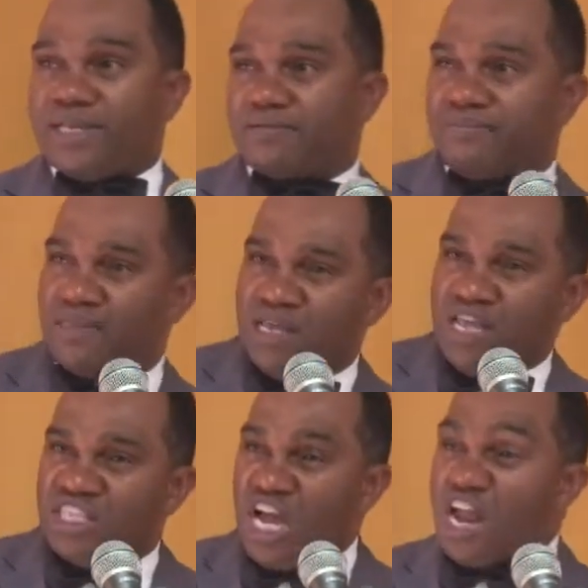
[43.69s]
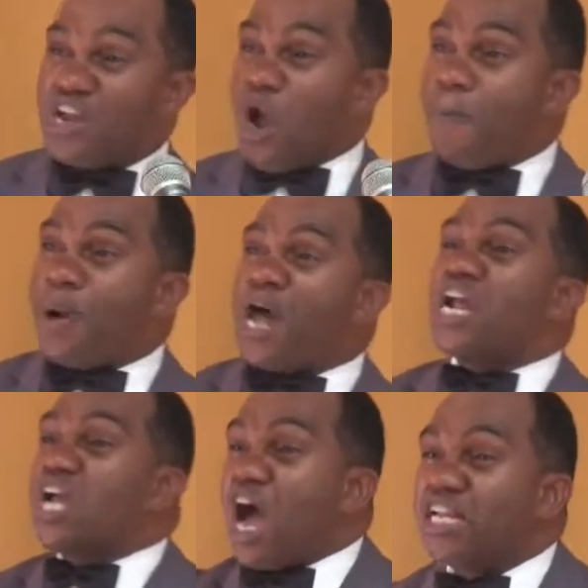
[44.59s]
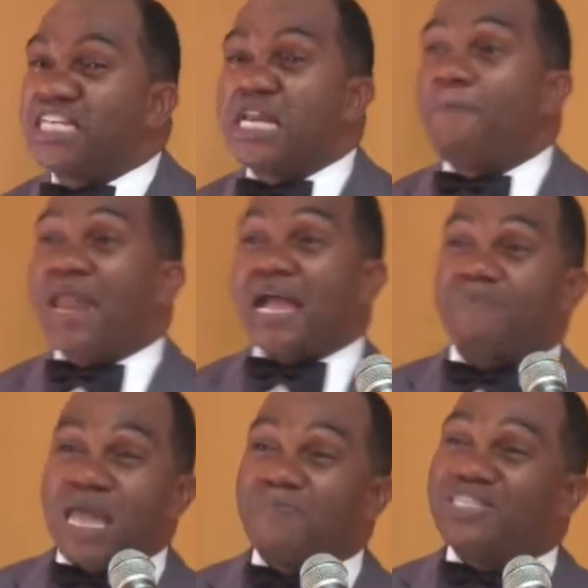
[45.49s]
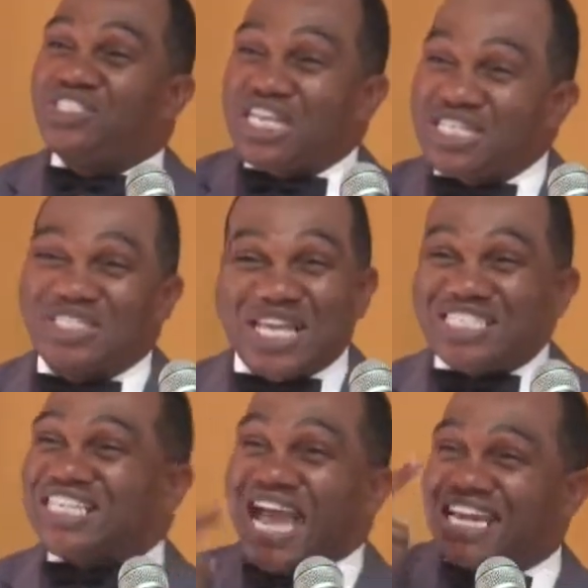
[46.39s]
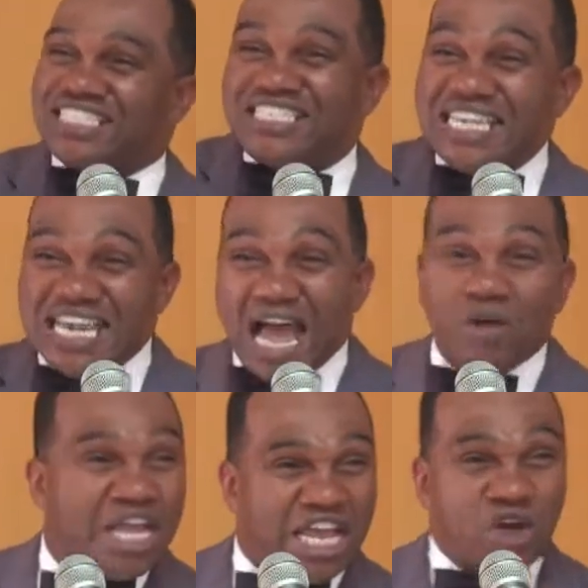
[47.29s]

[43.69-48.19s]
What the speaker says: The unknown part of God is in the black man, but Jesus said you gotta see out.